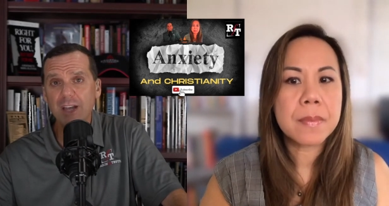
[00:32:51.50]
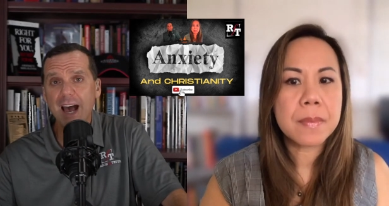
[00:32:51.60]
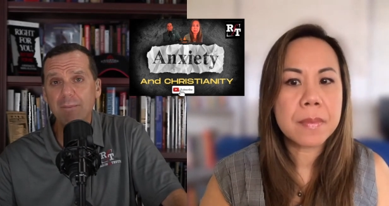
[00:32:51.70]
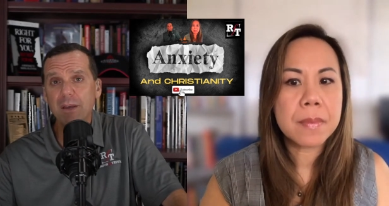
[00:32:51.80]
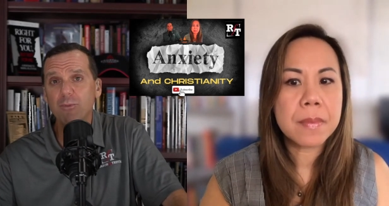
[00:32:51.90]

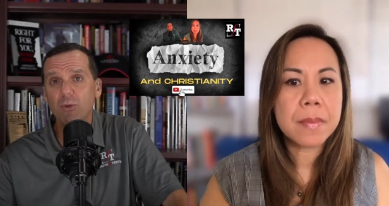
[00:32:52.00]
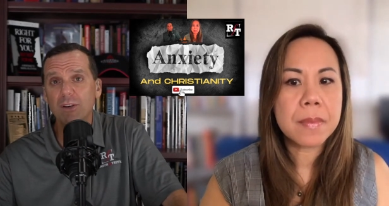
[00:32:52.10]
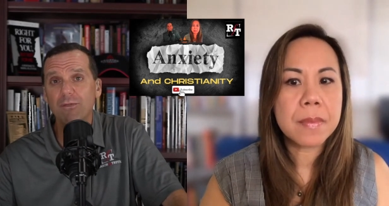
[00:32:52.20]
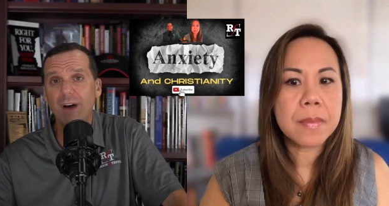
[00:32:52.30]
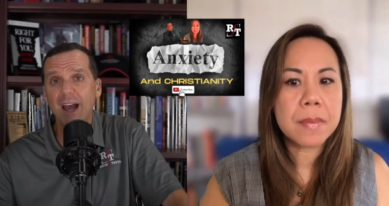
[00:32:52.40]
Speaker 1: how people
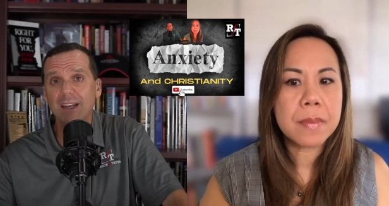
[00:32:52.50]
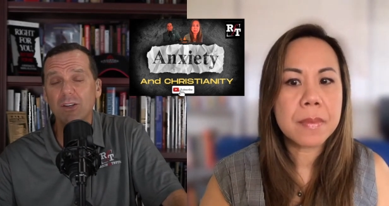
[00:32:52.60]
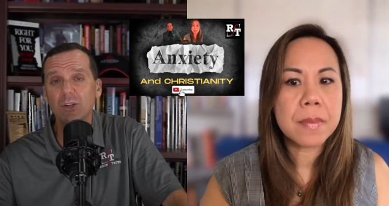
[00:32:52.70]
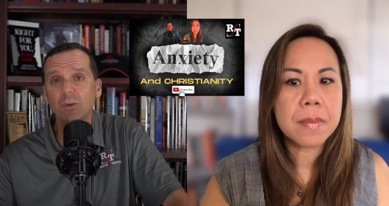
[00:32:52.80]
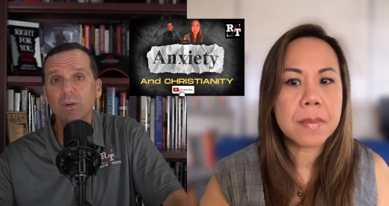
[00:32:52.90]
can find
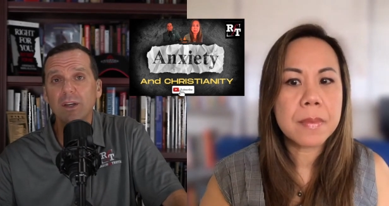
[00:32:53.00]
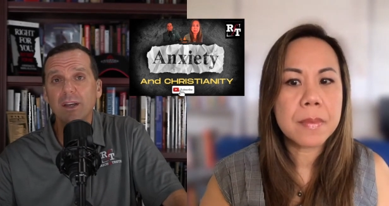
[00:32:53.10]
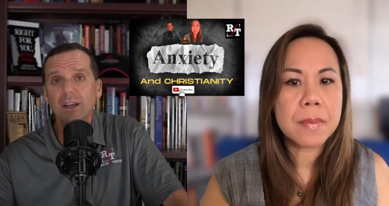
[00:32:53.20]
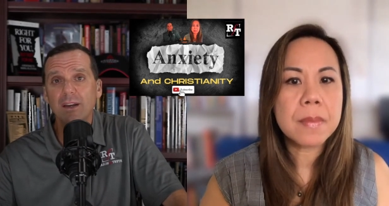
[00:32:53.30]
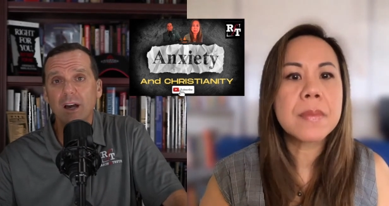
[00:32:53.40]
you
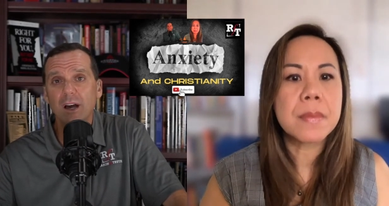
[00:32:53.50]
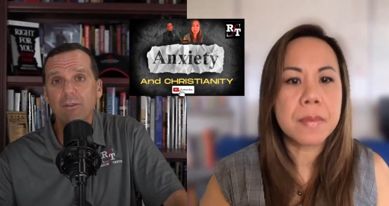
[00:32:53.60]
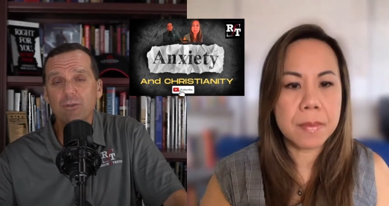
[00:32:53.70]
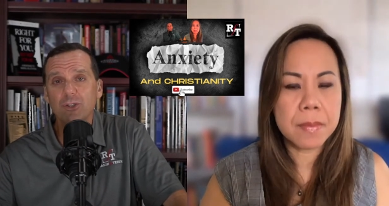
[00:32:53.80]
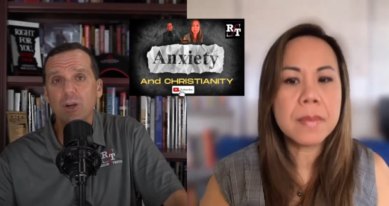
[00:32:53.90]
uh,
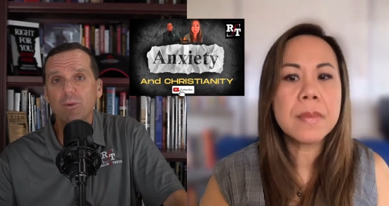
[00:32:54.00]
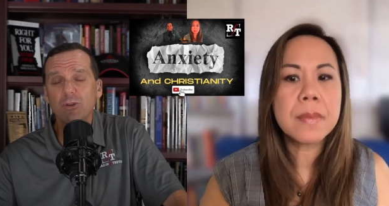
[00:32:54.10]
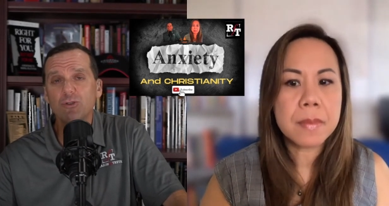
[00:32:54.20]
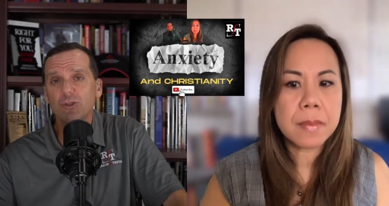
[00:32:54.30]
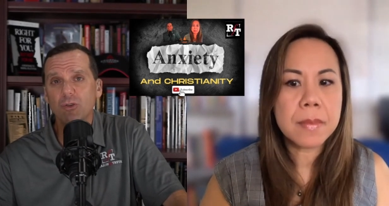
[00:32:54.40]
for someone
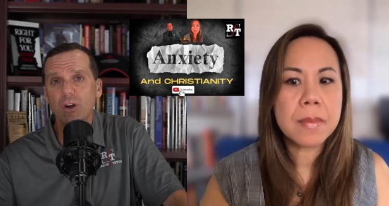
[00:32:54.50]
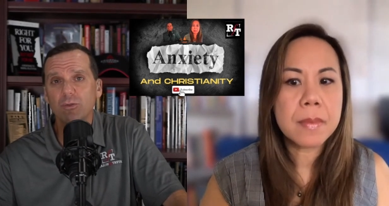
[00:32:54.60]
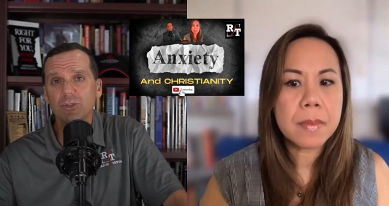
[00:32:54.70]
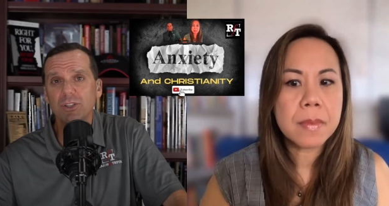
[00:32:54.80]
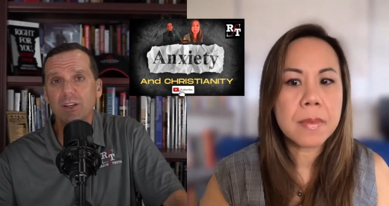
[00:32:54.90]
who
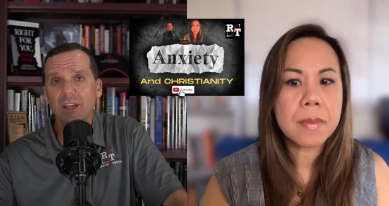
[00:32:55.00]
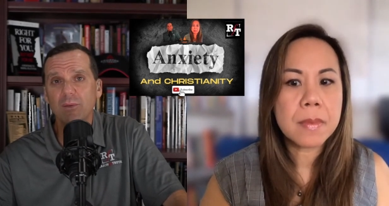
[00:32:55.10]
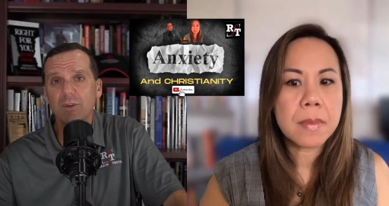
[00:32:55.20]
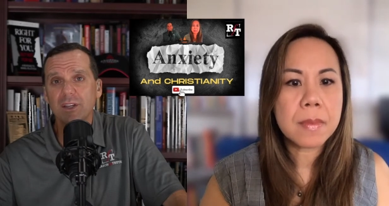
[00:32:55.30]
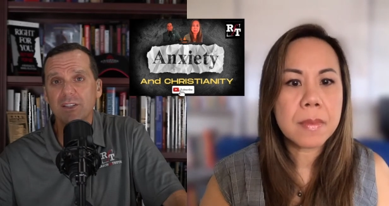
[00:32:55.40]
struggles, do you
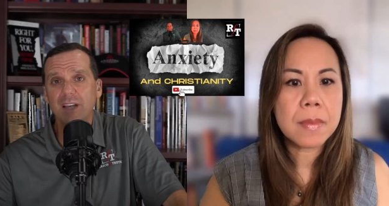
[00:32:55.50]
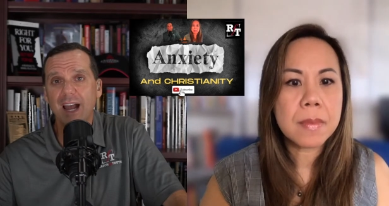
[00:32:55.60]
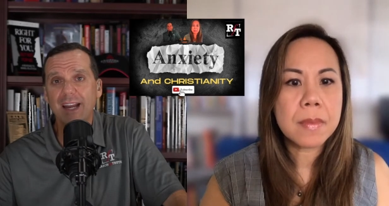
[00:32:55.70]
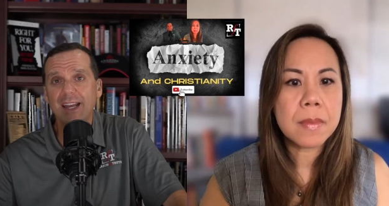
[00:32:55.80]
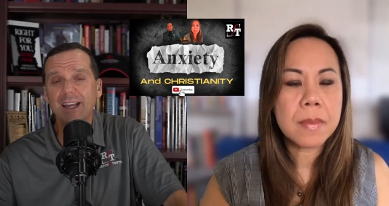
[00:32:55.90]
think, with
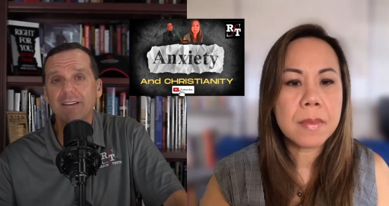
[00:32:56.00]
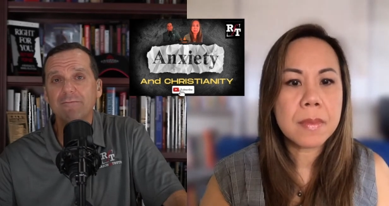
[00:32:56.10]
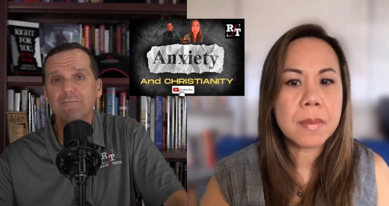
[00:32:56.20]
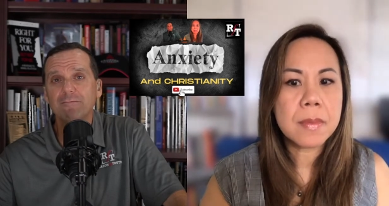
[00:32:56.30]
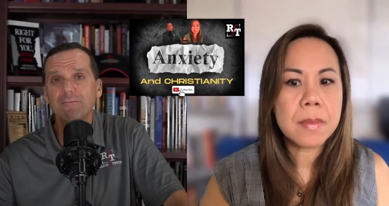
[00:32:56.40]
anxiety?
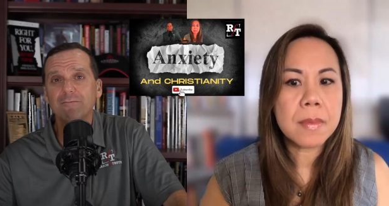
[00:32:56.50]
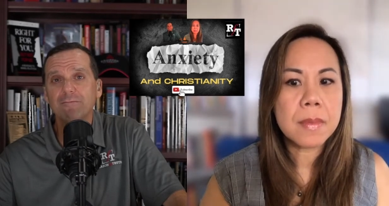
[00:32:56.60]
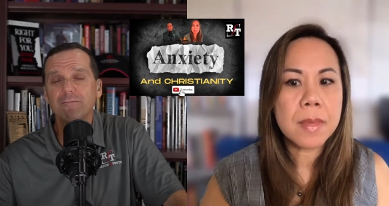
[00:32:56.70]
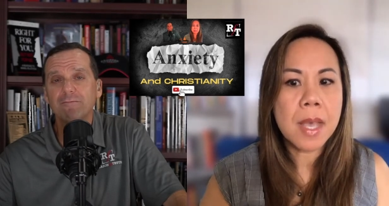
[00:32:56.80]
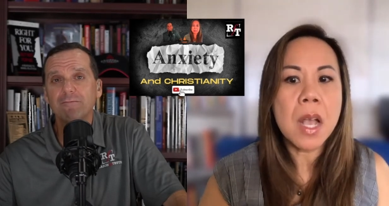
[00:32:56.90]

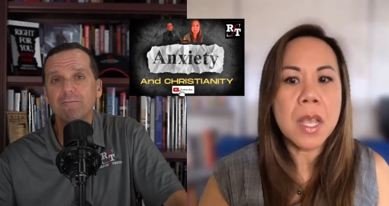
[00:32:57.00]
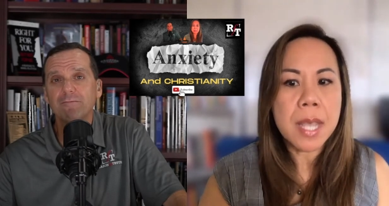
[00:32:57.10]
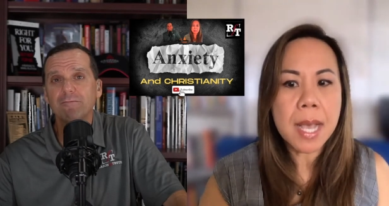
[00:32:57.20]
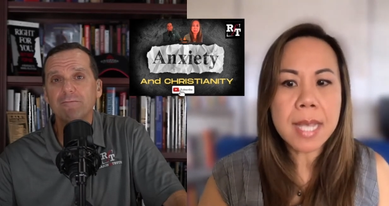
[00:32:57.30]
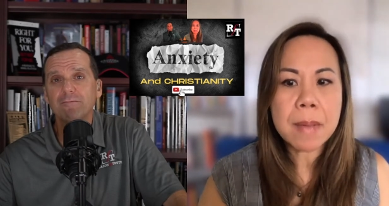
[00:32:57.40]

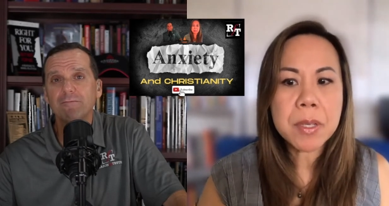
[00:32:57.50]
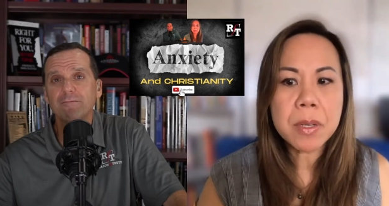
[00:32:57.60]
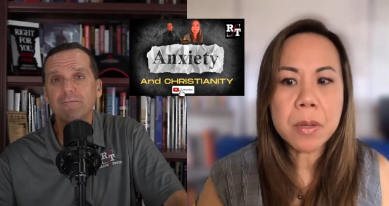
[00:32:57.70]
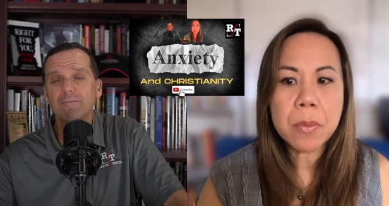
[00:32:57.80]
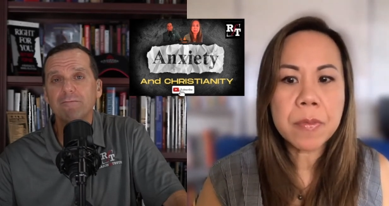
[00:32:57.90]
Speaker 2: Yes,
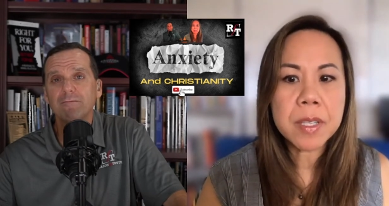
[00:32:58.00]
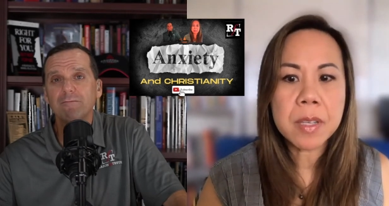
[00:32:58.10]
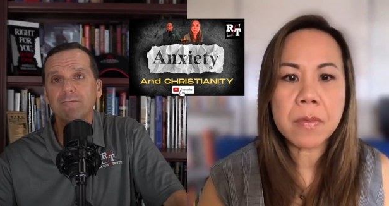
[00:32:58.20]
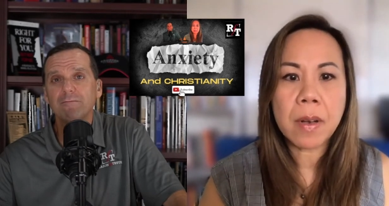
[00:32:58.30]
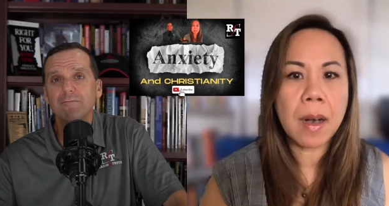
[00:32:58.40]
absolutely. Well, first
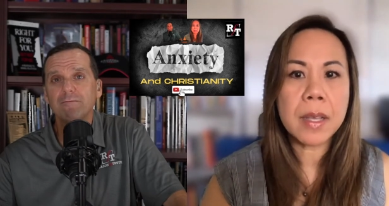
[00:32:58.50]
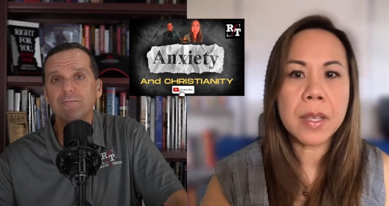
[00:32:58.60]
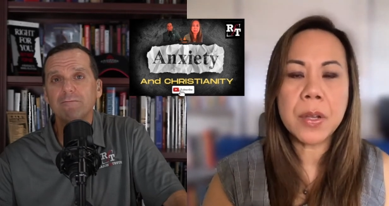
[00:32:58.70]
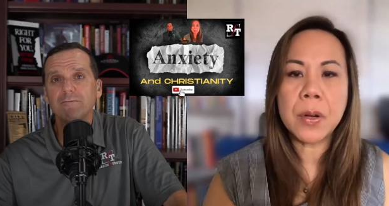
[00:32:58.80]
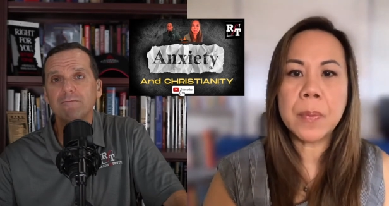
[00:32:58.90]
of all,
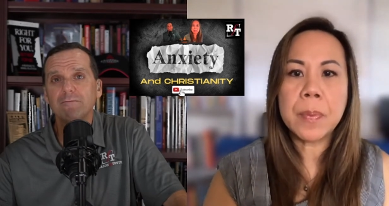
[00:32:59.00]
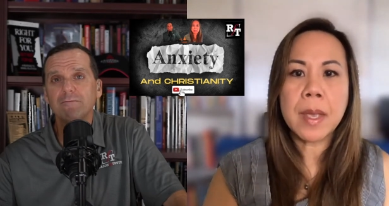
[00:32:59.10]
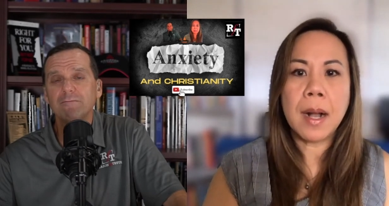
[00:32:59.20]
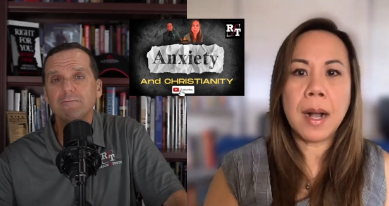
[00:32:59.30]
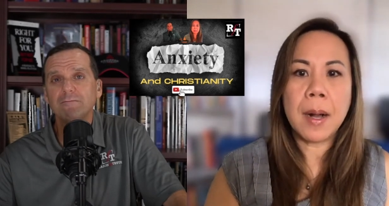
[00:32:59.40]
you know,
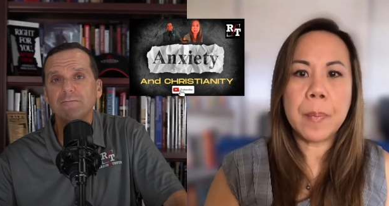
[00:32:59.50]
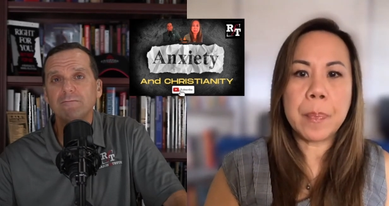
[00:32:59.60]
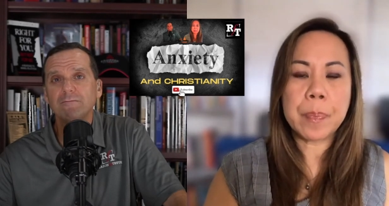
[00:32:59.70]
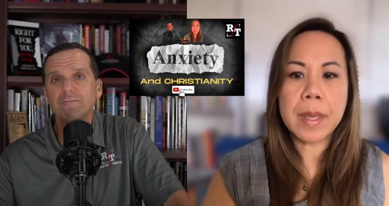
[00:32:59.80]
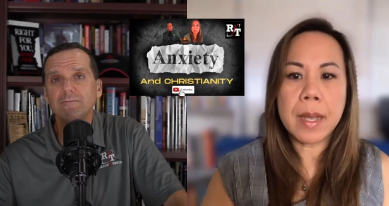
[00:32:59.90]

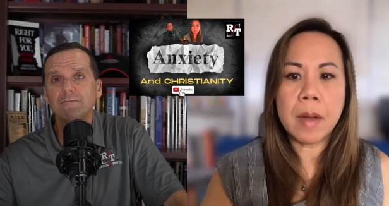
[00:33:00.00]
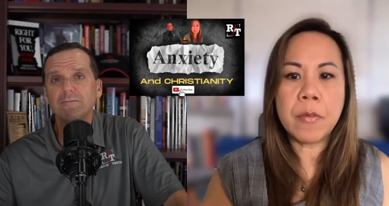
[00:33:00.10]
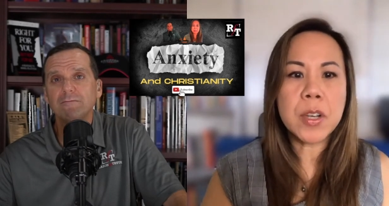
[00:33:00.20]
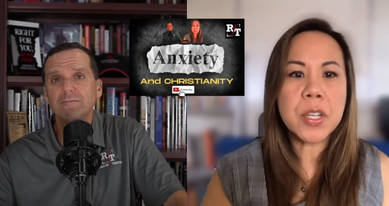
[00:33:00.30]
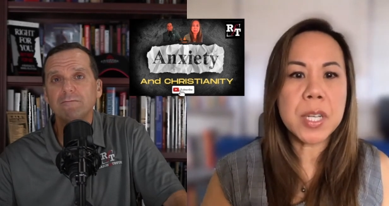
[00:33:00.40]
um,
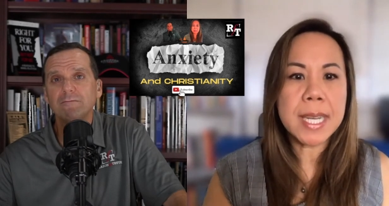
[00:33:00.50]
unfortunately,